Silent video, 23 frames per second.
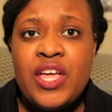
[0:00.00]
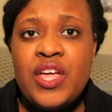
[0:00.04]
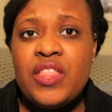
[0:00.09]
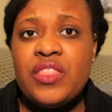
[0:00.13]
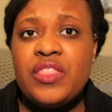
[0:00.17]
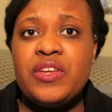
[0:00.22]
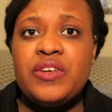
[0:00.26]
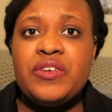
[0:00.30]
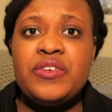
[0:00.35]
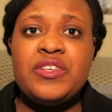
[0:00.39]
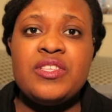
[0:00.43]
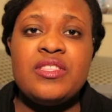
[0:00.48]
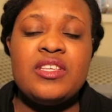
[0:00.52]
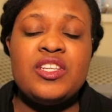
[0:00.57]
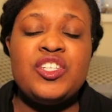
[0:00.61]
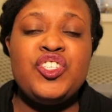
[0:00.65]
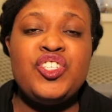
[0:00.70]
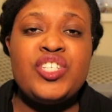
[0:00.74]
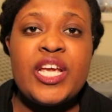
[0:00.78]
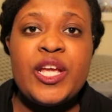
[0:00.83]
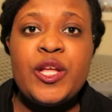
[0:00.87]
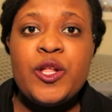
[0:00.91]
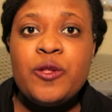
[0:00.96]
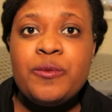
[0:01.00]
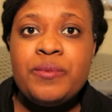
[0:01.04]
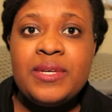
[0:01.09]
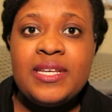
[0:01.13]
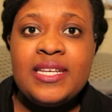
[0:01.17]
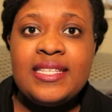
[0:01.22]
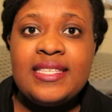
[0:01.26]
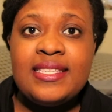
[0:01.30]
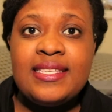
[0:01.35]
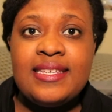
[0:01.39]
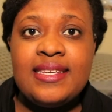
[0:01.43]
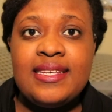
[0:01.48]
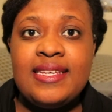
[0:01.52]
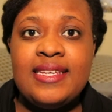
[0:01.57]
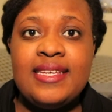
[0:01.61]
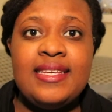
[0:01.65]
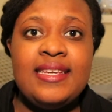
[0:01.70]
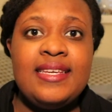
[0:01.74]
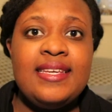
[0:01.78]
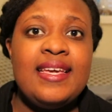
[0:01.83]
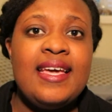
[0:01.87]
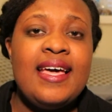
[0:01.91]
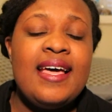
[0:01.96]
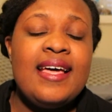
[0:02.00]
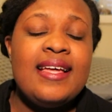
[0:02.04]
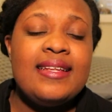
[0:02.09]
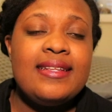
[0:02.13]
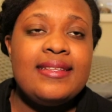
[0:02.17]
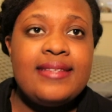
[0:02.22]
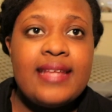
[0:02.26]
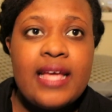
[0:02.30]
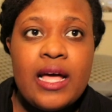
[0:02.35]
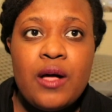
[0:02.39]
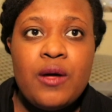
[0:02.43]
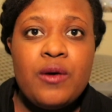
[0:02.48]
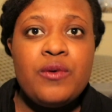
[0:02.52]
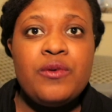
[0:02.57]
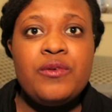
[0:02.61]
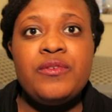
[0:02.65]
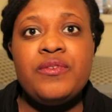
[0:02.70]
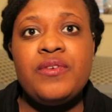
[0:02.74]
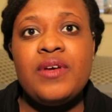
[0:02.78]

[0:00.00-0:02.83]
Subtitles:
There's the JLPT, DELF,